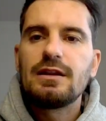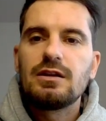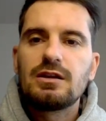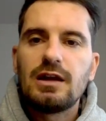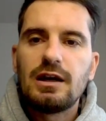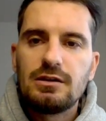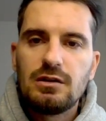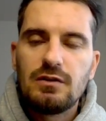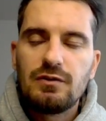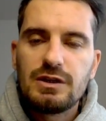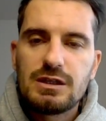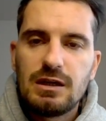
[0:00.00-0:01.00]
The title
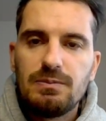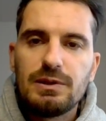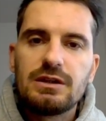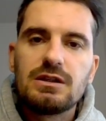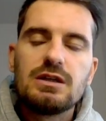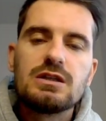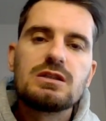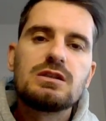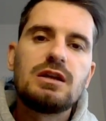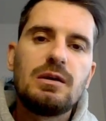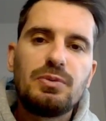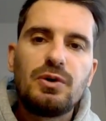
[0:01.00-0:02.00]
of this template is
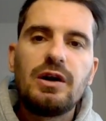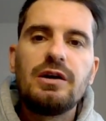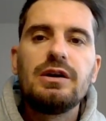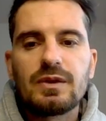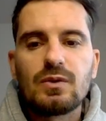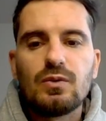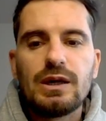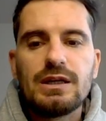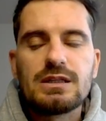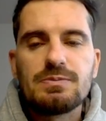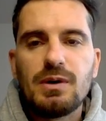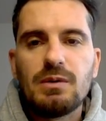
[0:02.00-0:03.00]
temporary. When
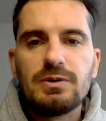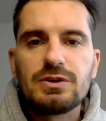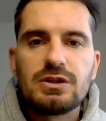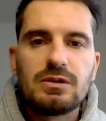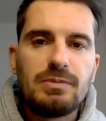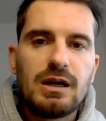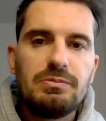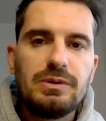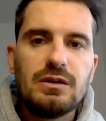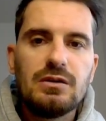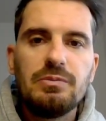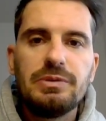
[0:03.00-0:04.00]
it's published, it might be
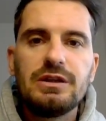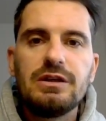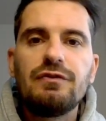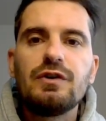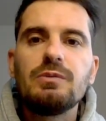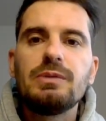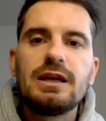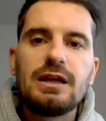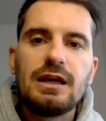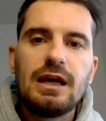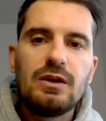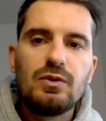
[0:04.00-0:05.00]
a little bit different, but
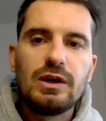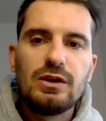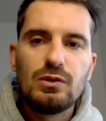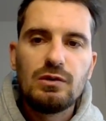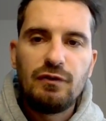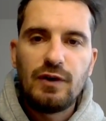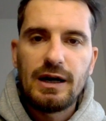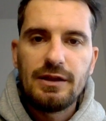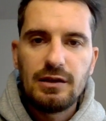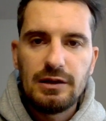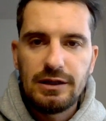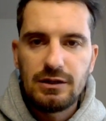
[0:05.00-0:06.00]
anyway, you will find
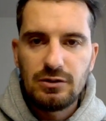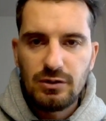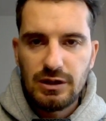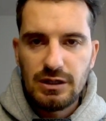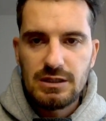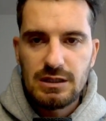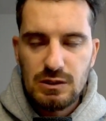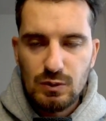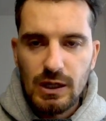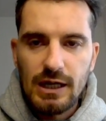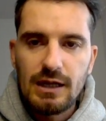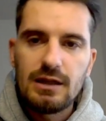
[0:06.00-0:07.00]
the link to this as
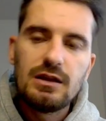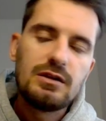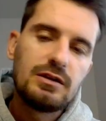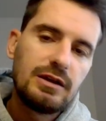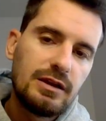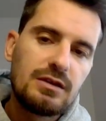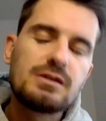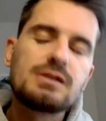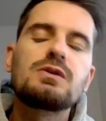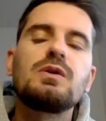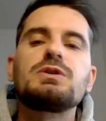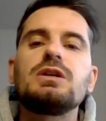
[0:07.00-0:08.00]
well in the
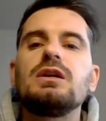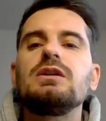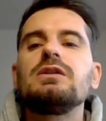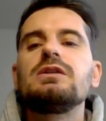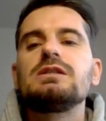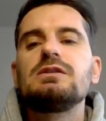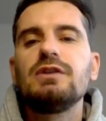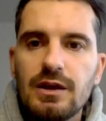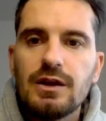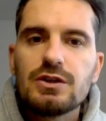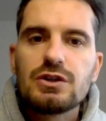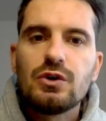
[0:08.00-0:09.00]
description under this
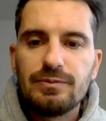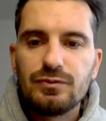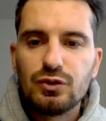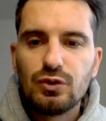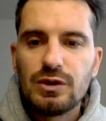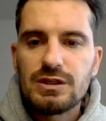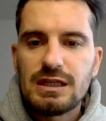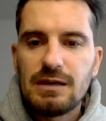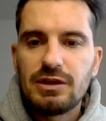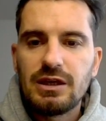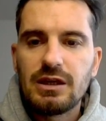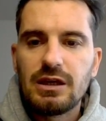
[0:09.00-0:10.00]
video. So do the same
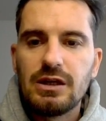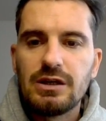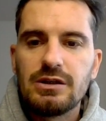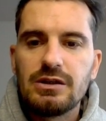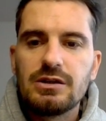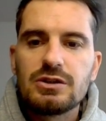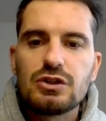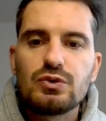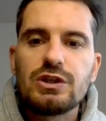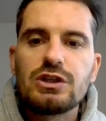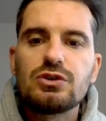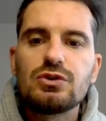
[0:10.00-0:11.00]
thing here.
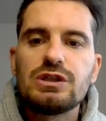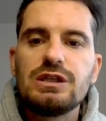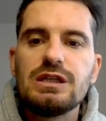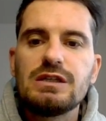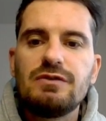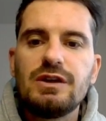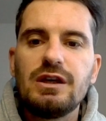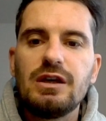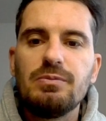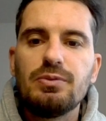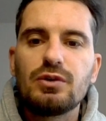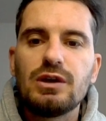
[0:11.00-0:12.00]
Switch to CSV
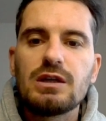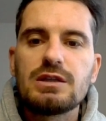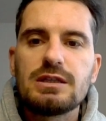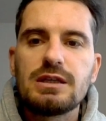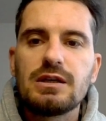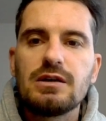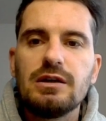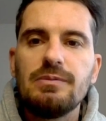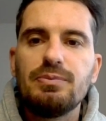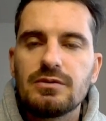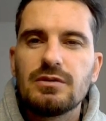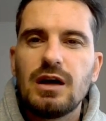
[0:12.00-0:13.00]
input, not single
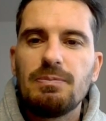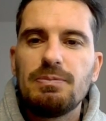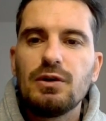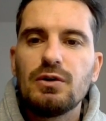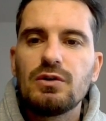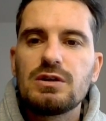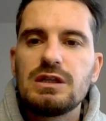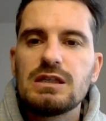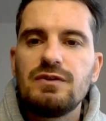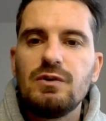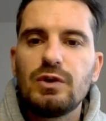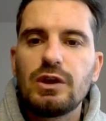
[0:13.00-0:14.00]
input. Upload the
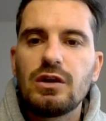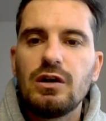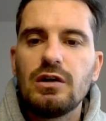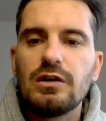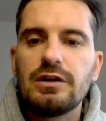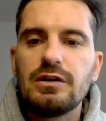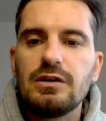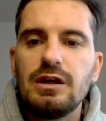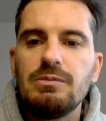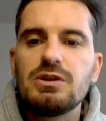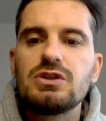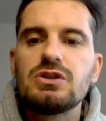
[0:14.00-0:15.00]
CSV with all the
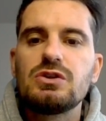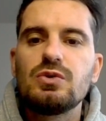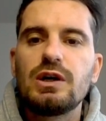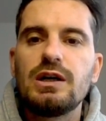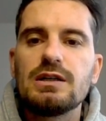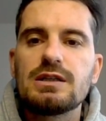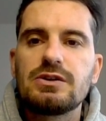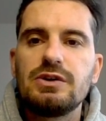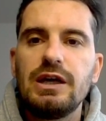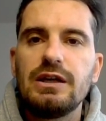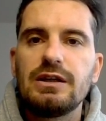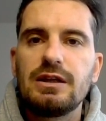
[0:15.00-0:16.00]
images URLs
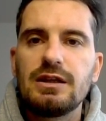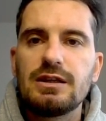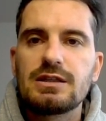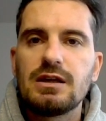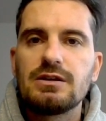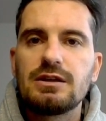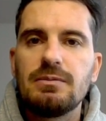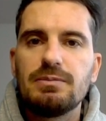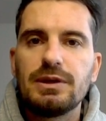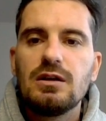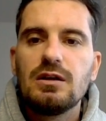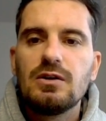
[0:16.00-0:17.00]
created in this other
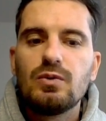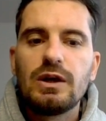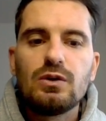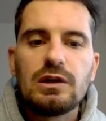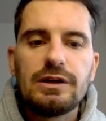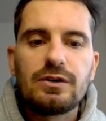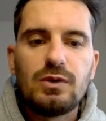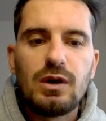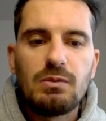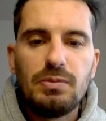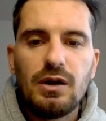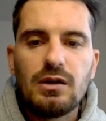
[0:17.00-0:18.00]
template. When you click run
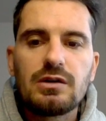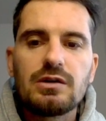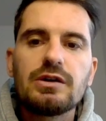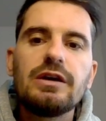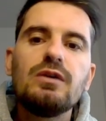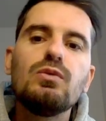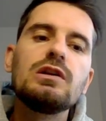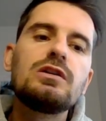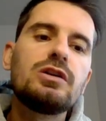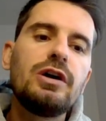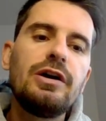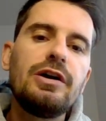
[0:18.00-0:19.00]
bulk, it will
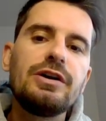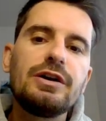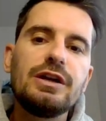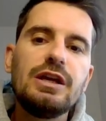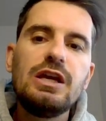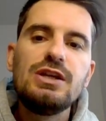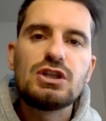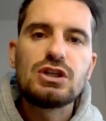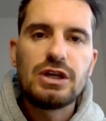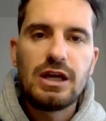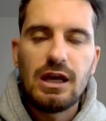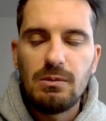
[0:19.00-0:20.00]
turn each
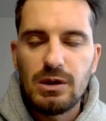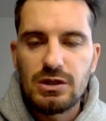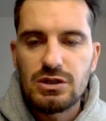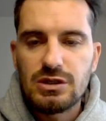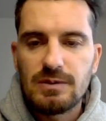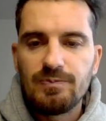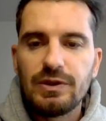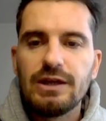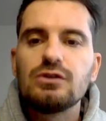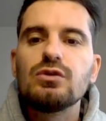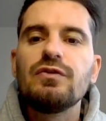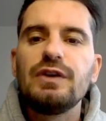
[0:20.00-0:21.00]
image
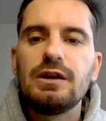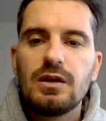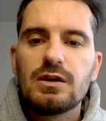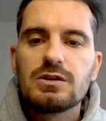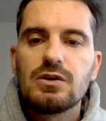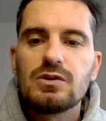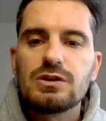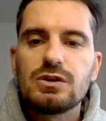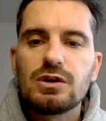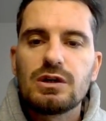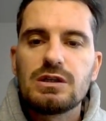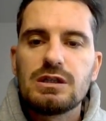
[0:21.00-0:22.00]
into video. So as you
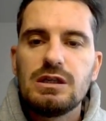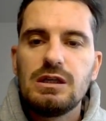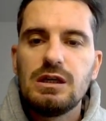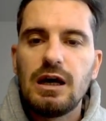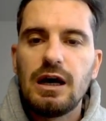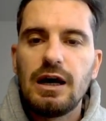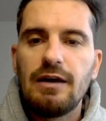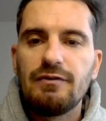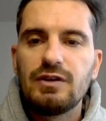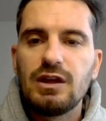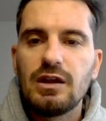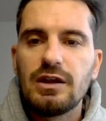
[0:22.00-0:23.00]
can see, I have
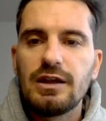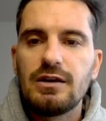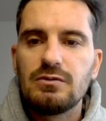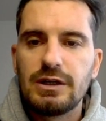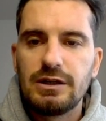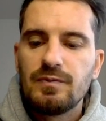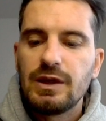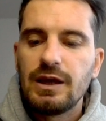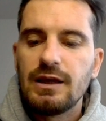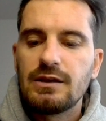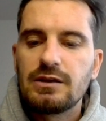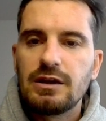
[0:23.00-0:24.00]
done that already.
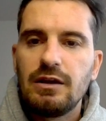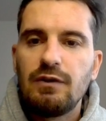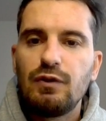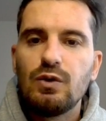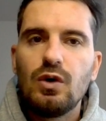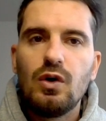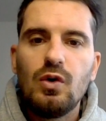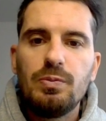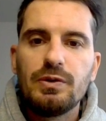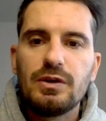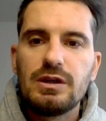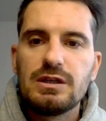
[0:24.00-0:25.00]
And if you
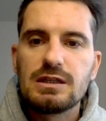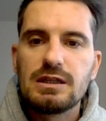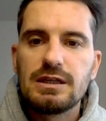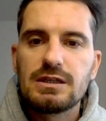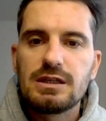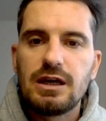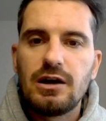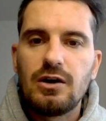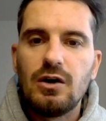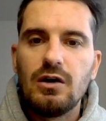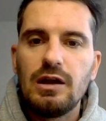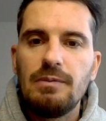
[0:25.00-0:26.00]
open these links, they are
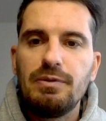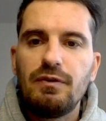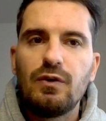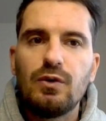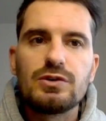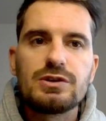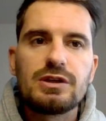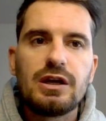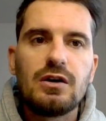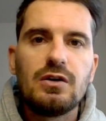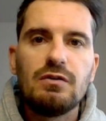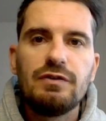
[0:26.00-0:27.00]
all MP4s, they
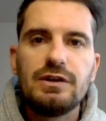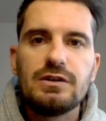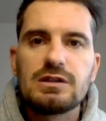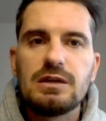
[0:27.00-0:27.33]
are all videos.